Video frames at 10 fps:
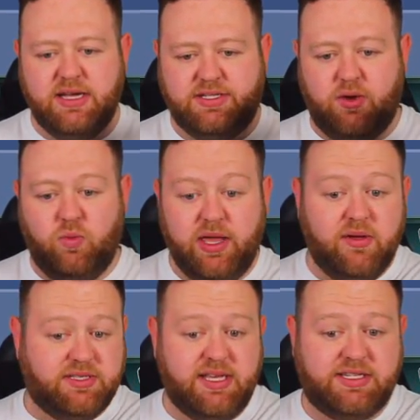So we
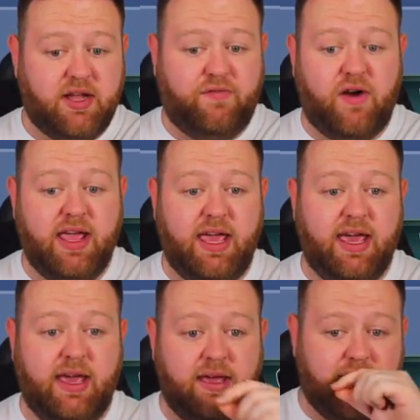use this stuff right
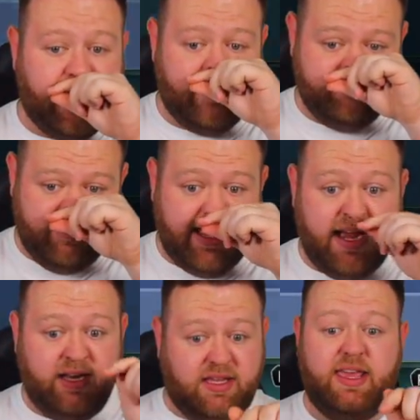here, um,
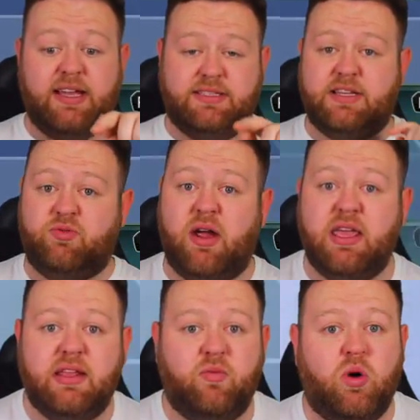and yes, that's right.